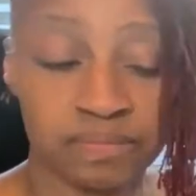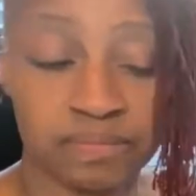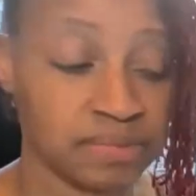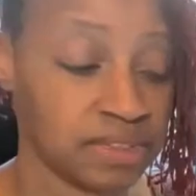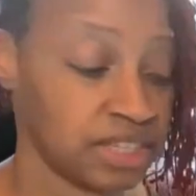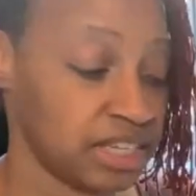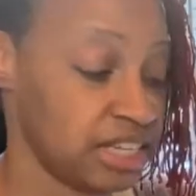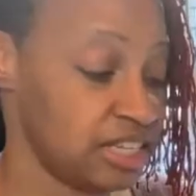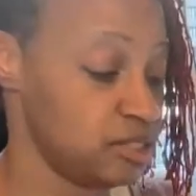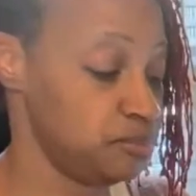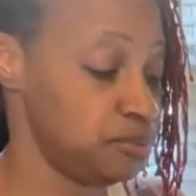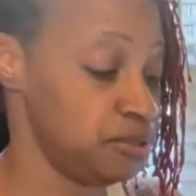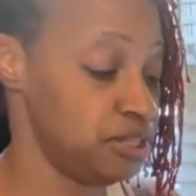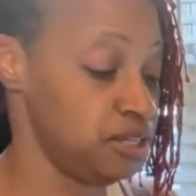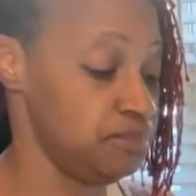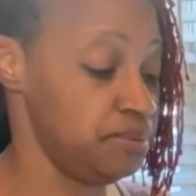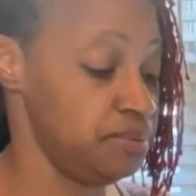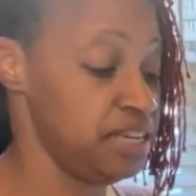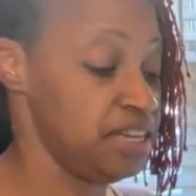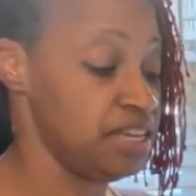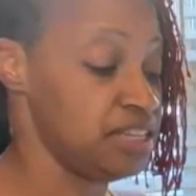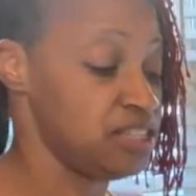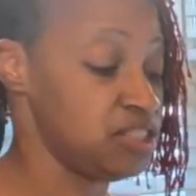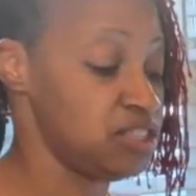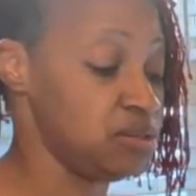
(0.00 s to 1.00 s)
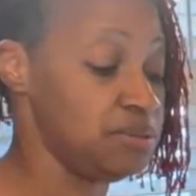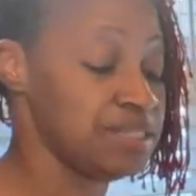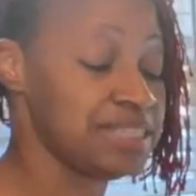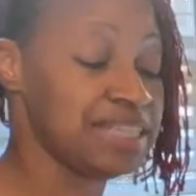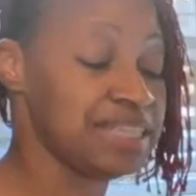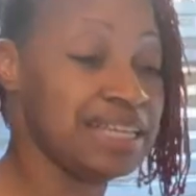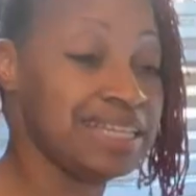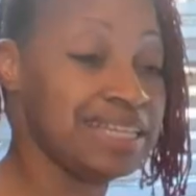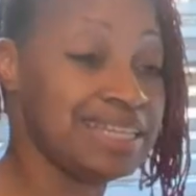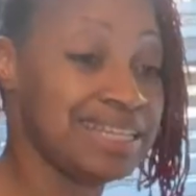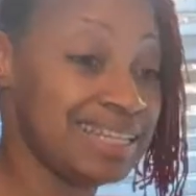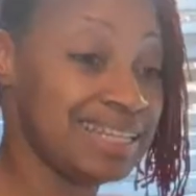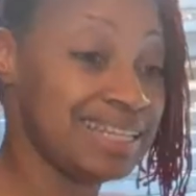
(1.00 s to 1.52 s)
It's pretty big. So it's a
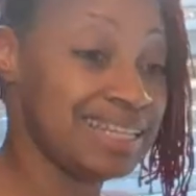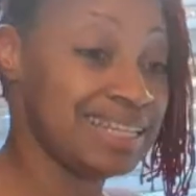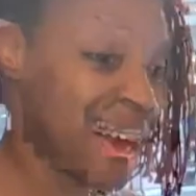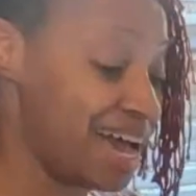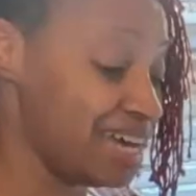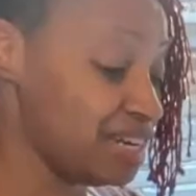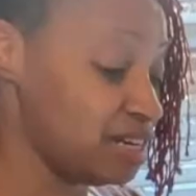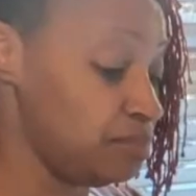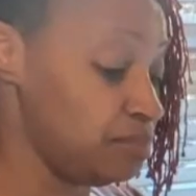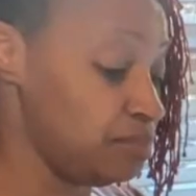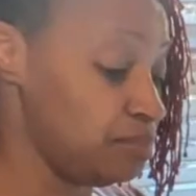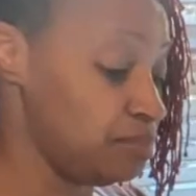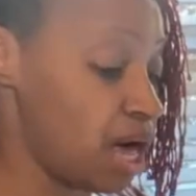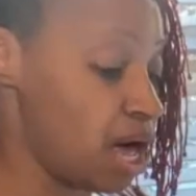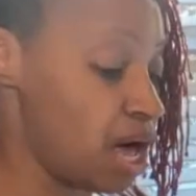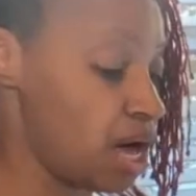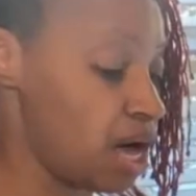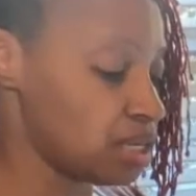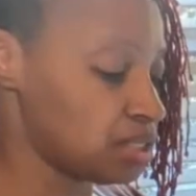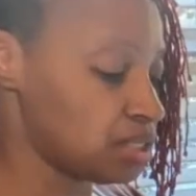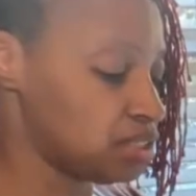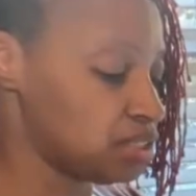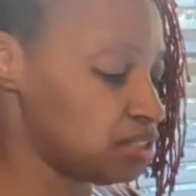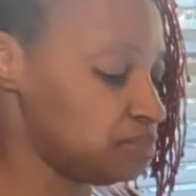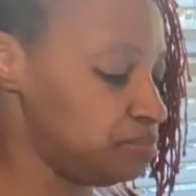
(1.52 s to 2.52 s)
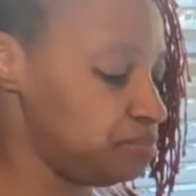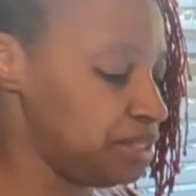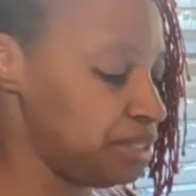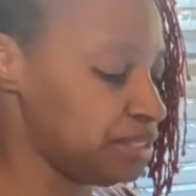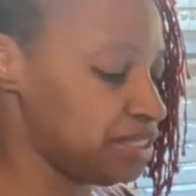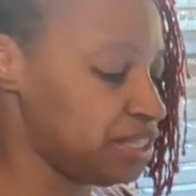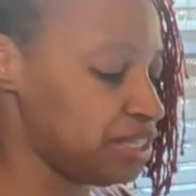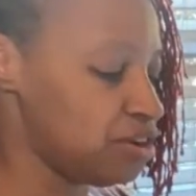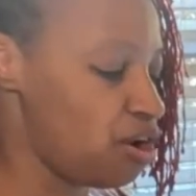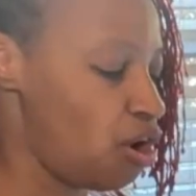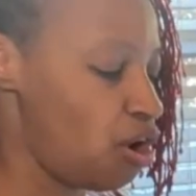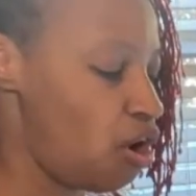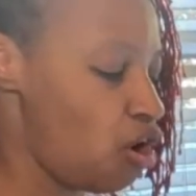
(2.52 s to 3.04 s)
lot of blocks, but
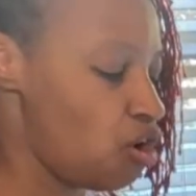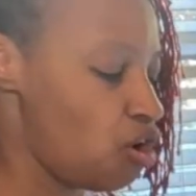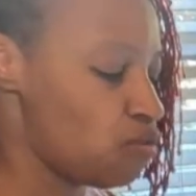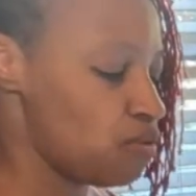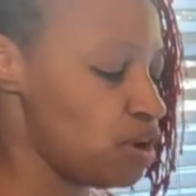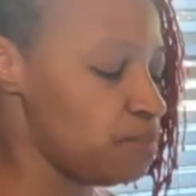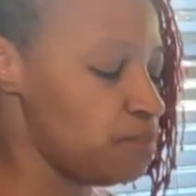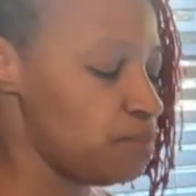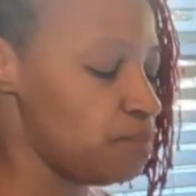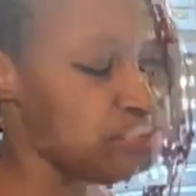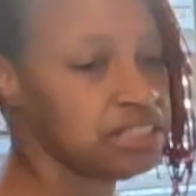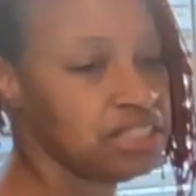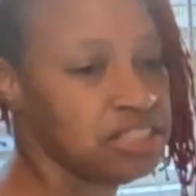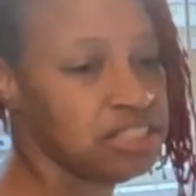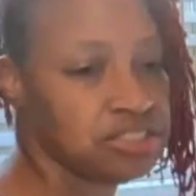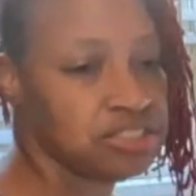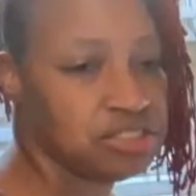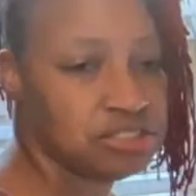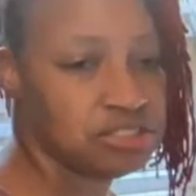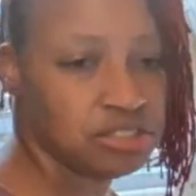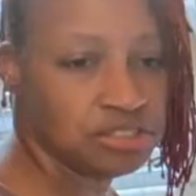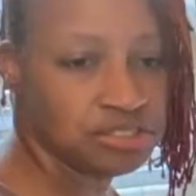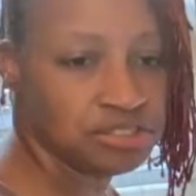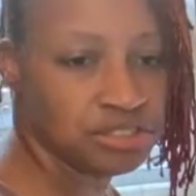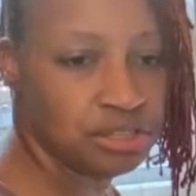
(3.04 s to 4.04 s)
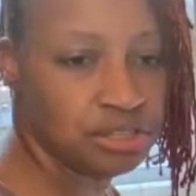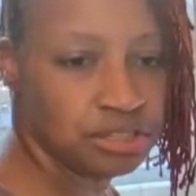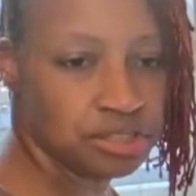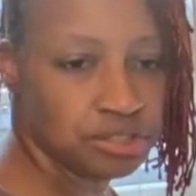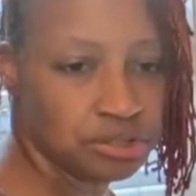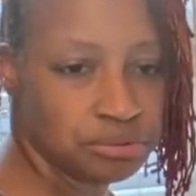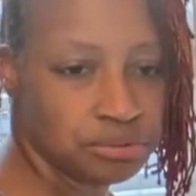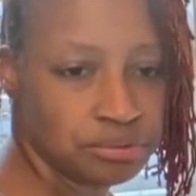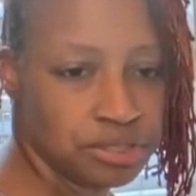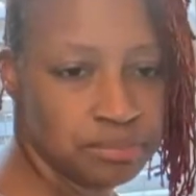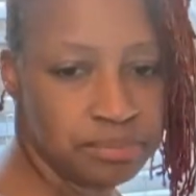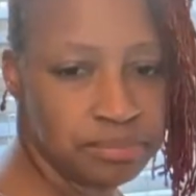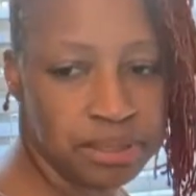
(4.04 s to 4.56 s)
they're all repetitions. There's only
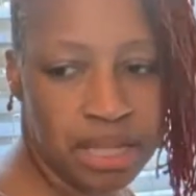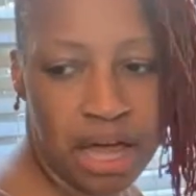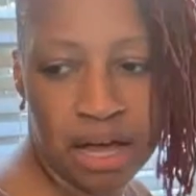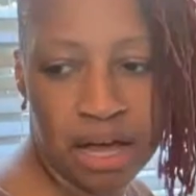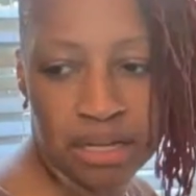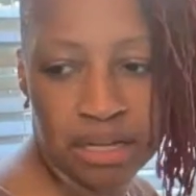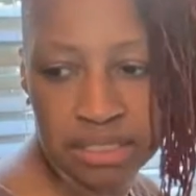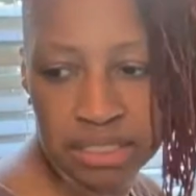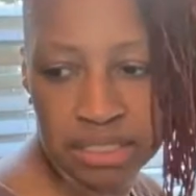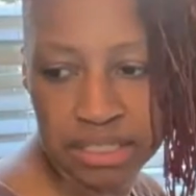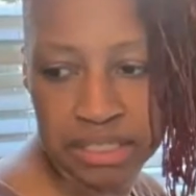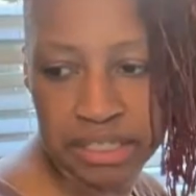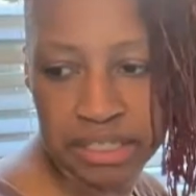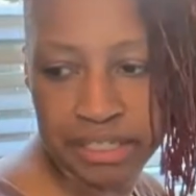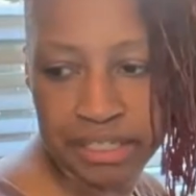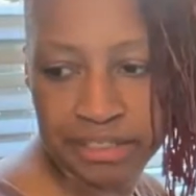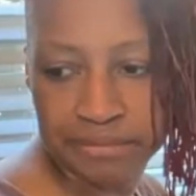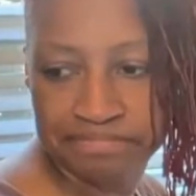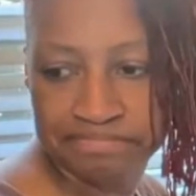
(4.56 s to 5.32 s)
3 blocks in it.